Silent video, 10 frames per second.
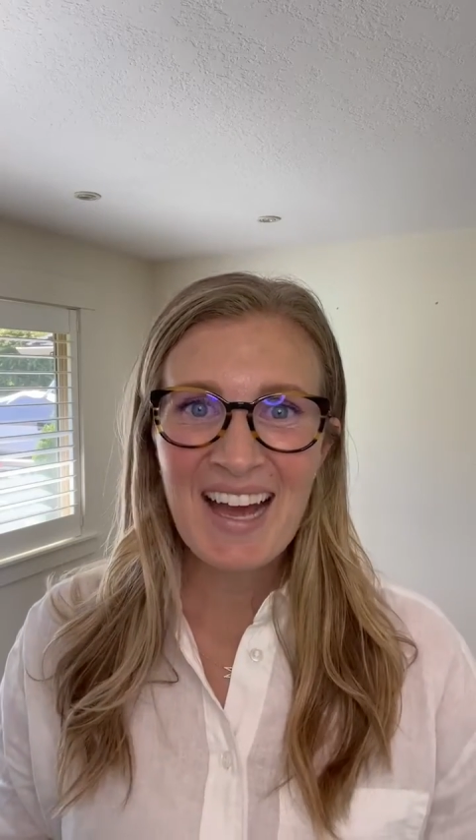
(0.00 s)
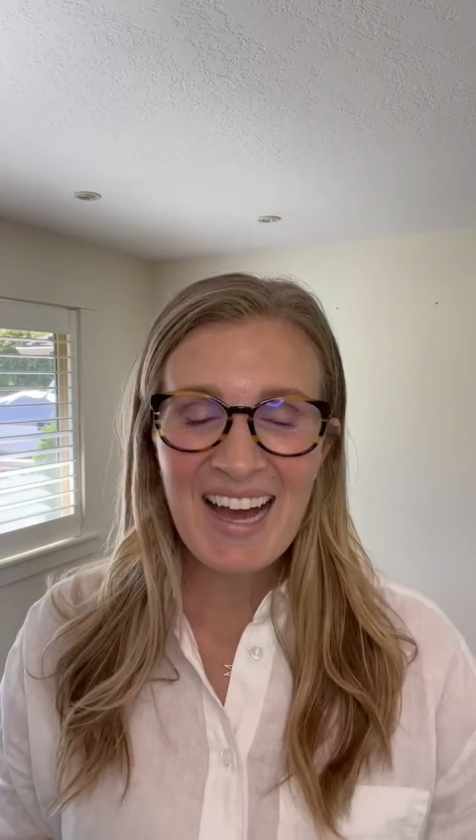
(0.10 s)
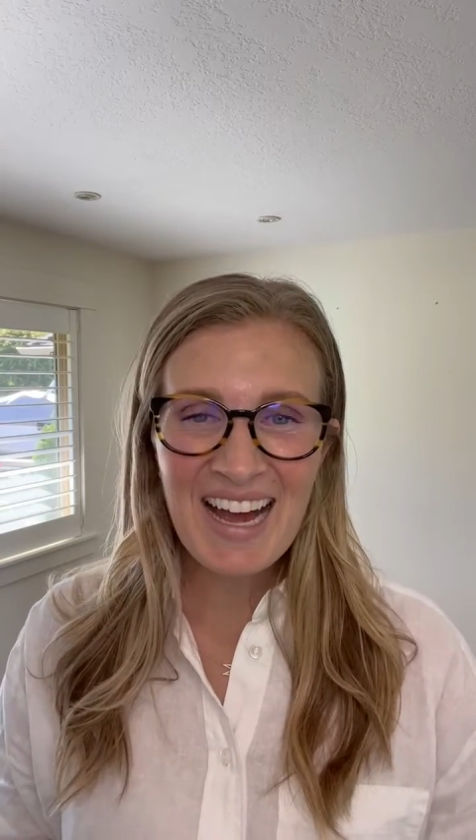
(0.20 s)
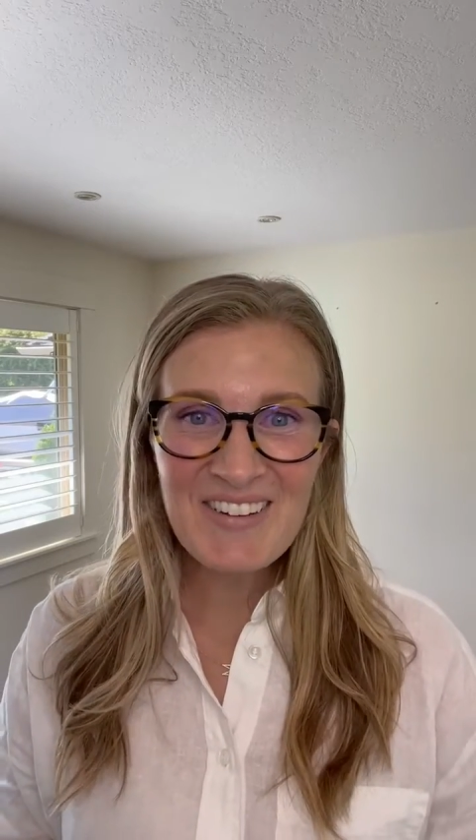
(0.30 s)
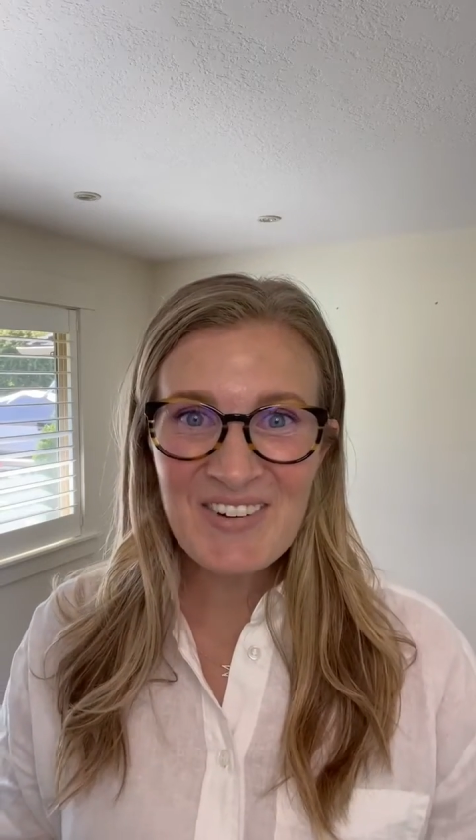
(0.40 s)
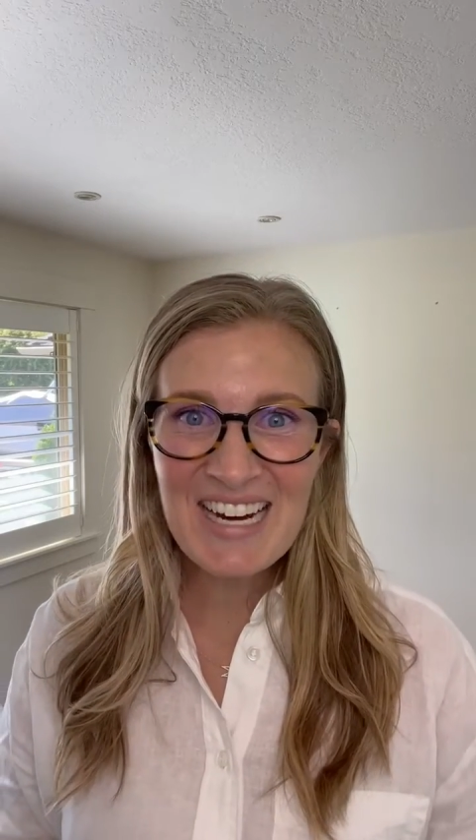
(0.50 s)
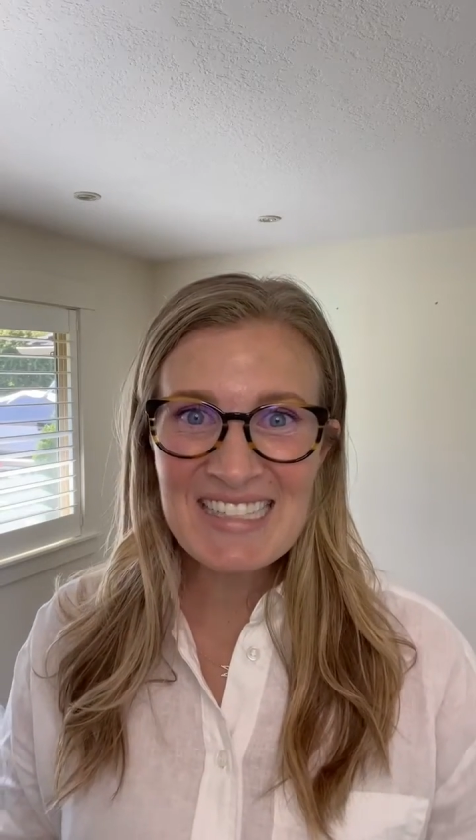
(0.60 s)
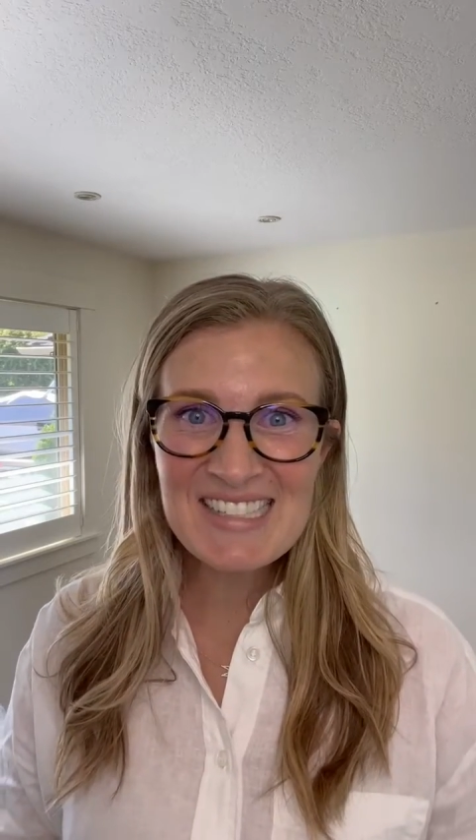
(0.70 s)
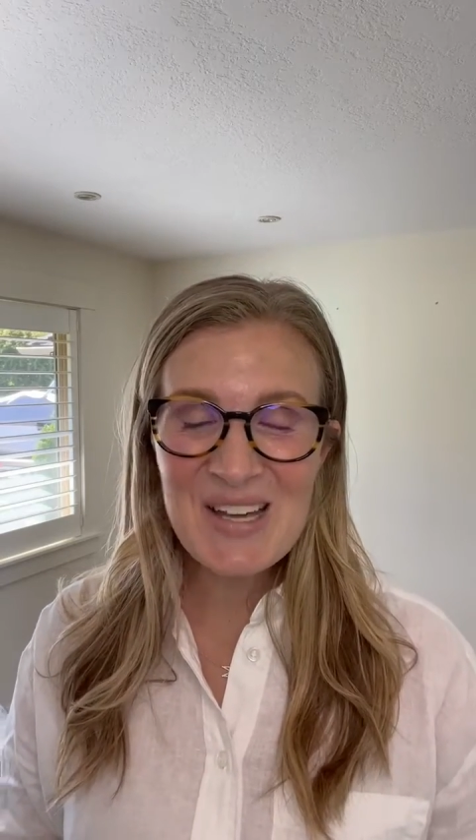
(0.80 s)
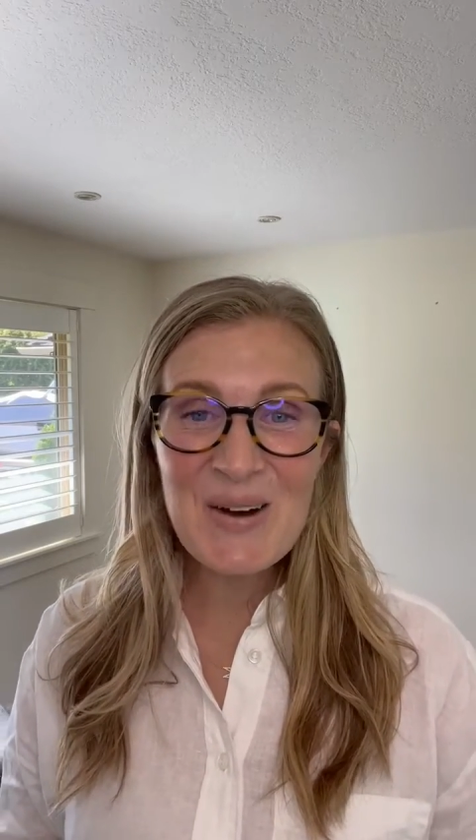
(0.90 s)
Hi
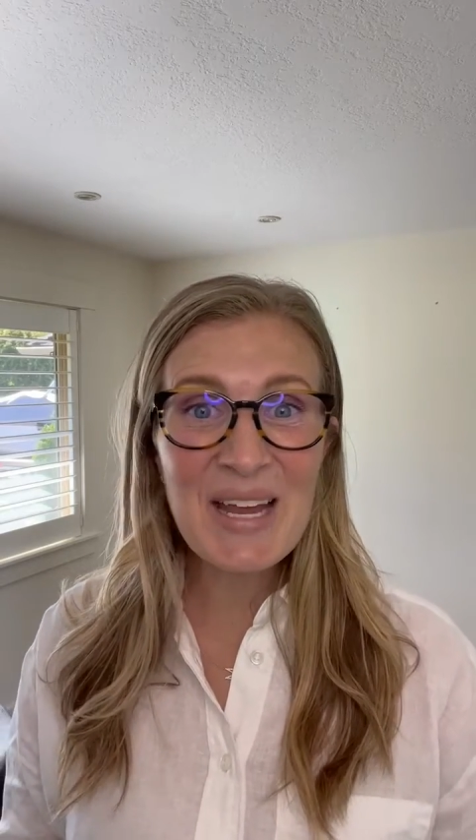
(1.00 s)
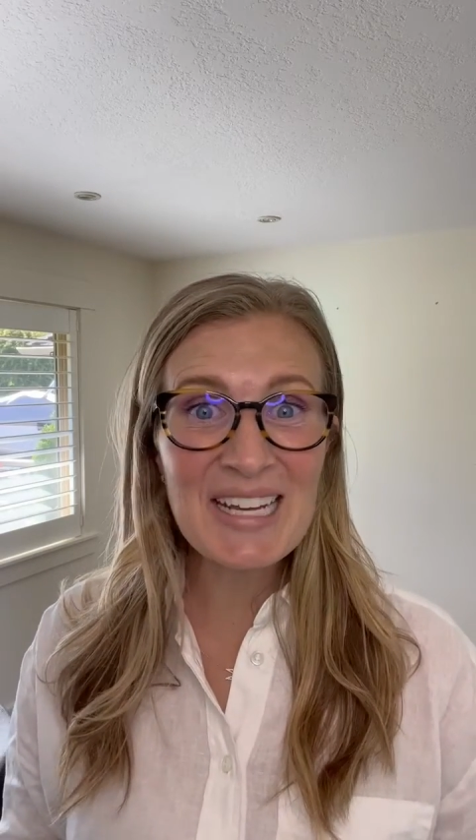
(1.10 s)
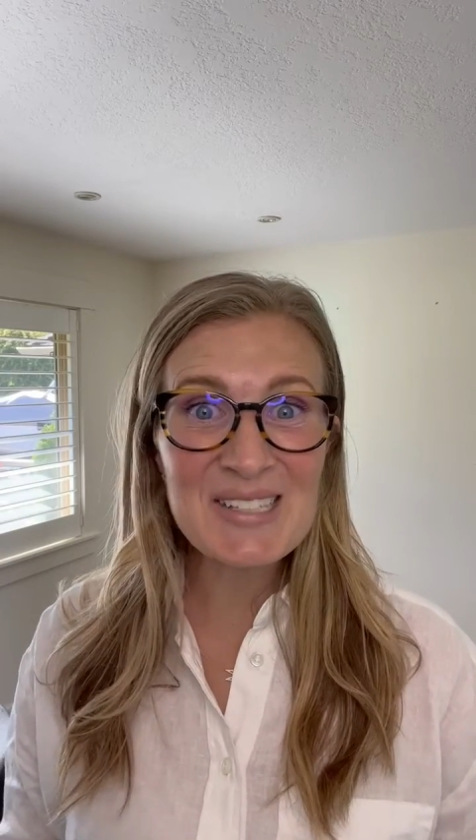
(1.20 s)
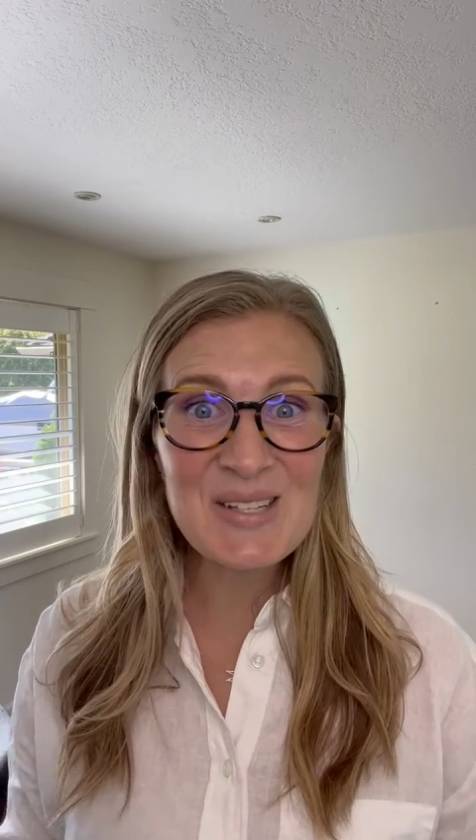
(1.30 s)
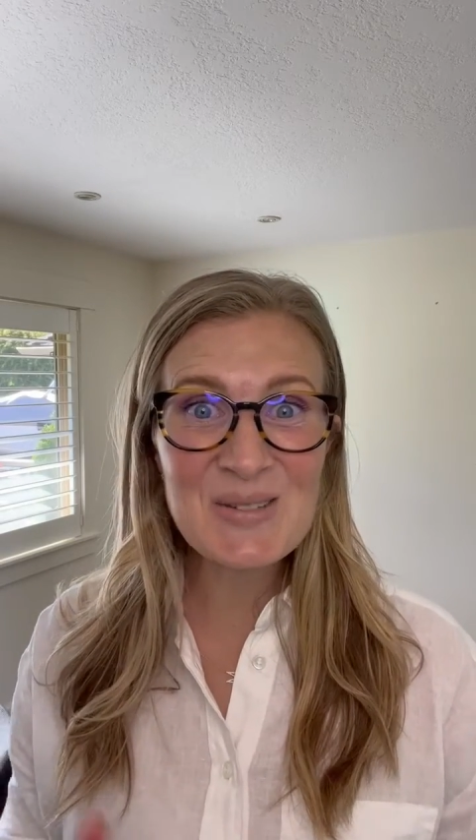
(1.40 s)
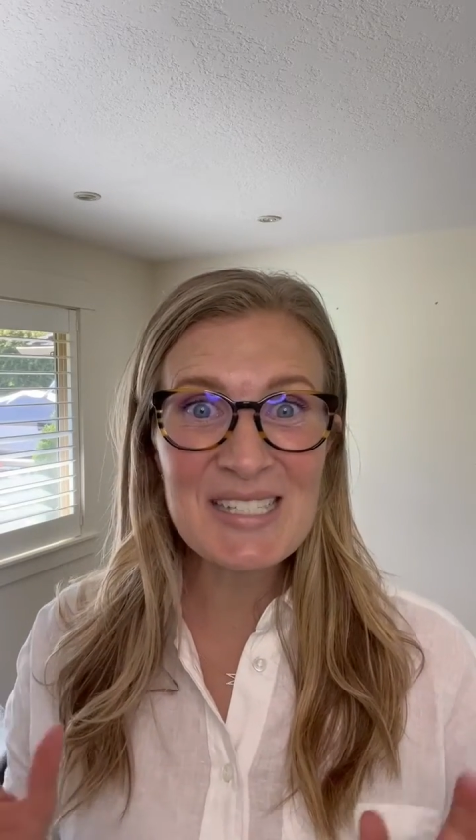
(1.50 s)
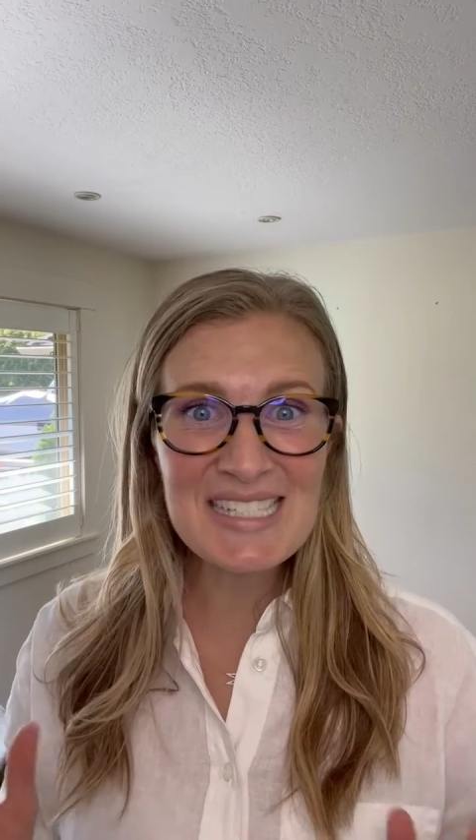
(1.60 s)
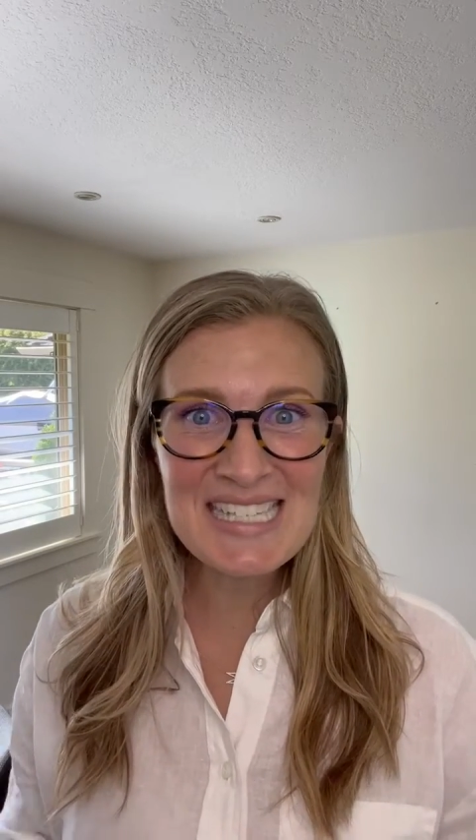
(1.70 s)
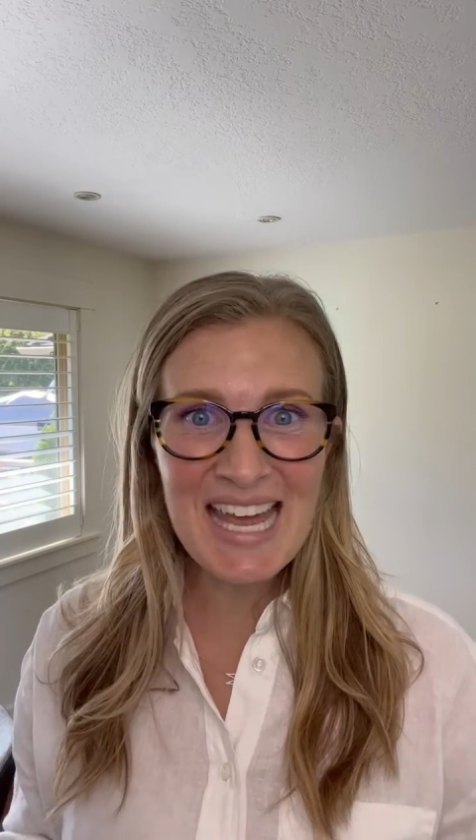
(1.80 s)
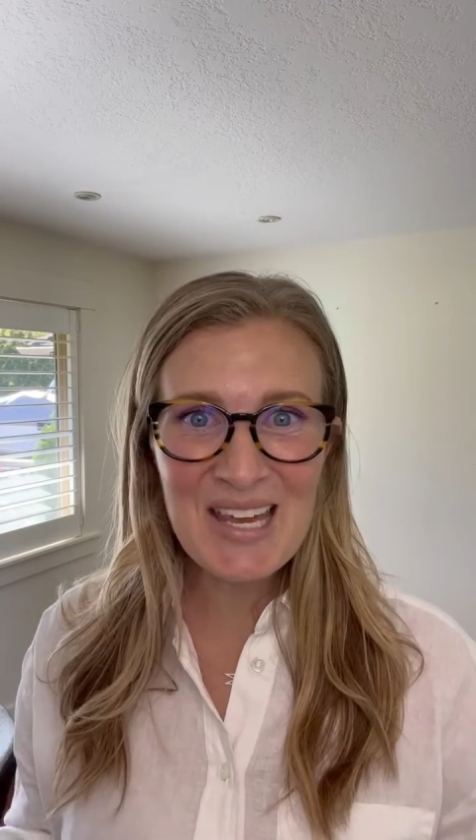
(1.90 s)
friends. Okay, so
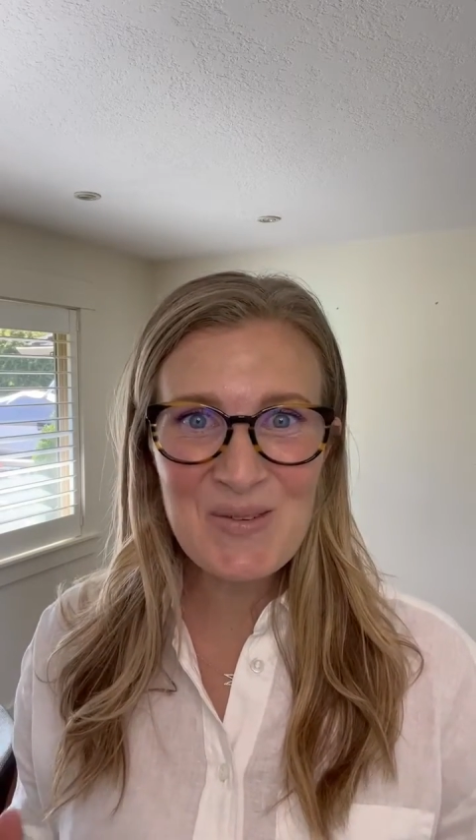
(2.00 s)
today